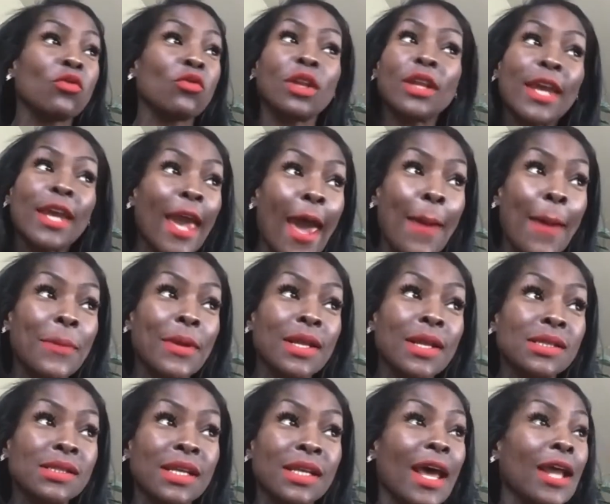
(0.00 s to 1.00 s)
really
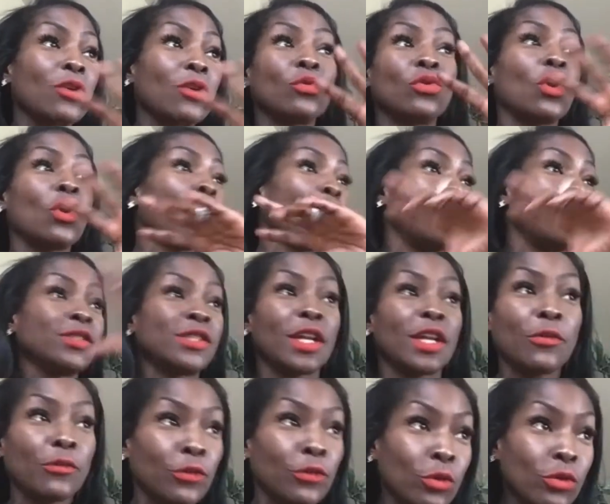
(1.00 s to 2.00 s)
happens, and I don't know if there's
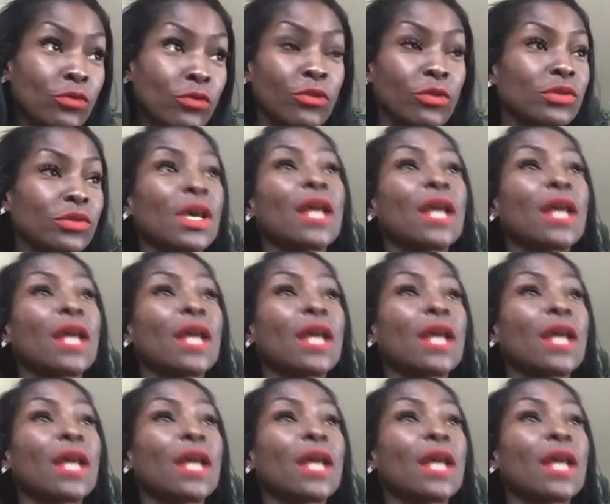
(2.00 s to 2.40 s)
any fruits.